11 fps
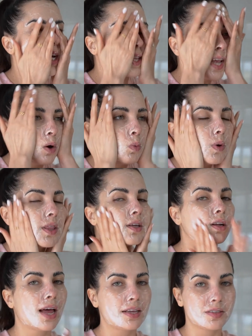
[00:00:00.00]
Now with
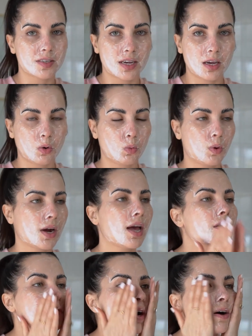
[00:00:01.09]
cleansing, what I
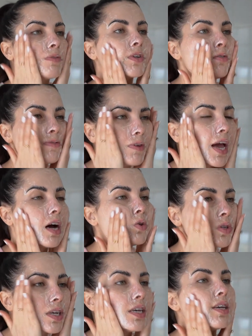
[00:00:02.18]
have often
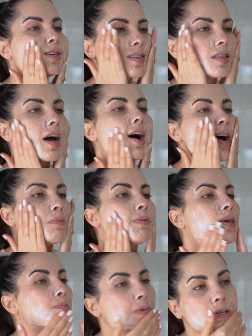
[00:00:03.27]
found is that
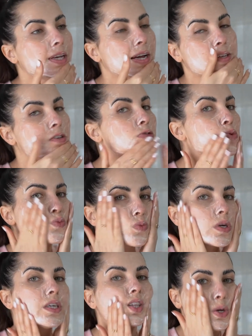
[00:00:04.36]
people tend to
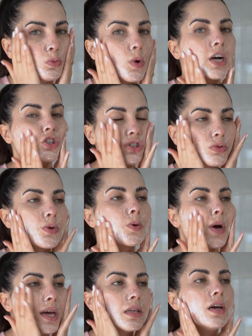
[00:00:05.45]
really rush through
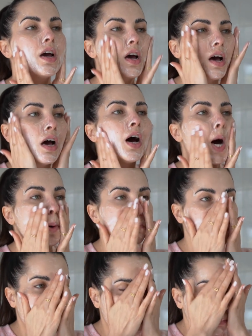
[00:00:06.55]
it. A
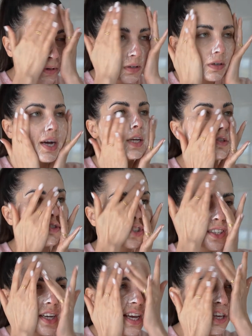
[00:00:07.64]
proper cleanse
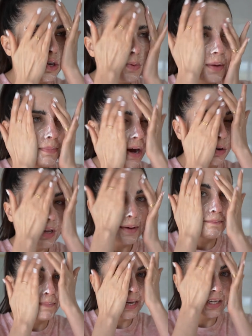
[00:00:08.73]
should take you about a
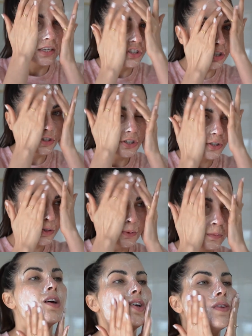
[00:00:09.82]
minute to do.
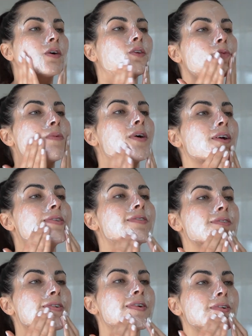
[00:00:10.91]
You're going to work in
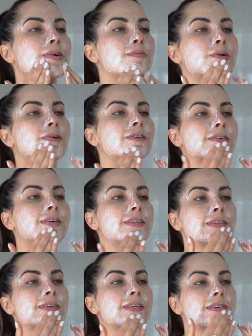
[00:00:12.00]
circular motions